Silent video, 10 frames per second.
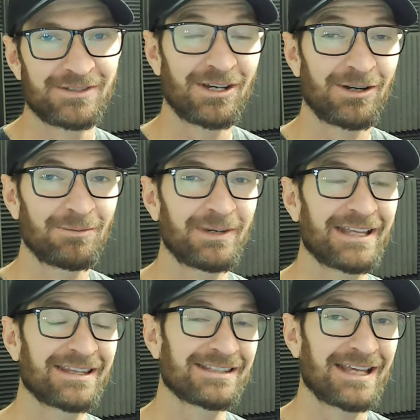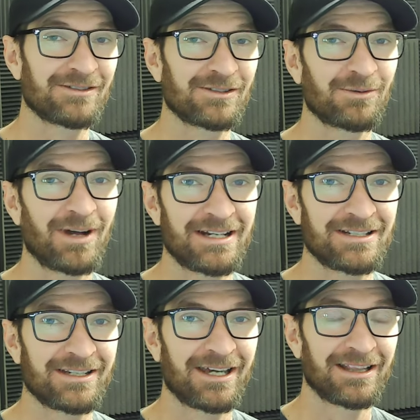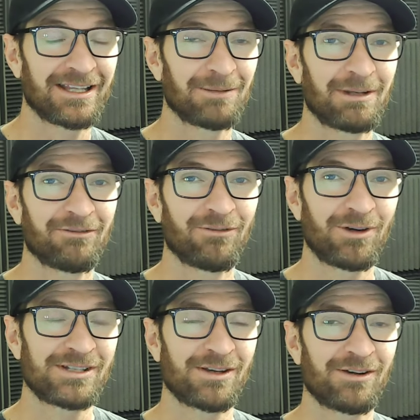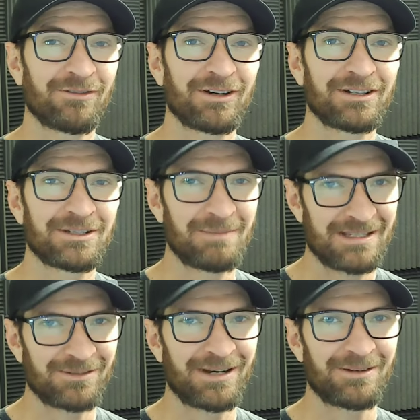So we had the Sound Squatch cut a little bit of voiceover to mess around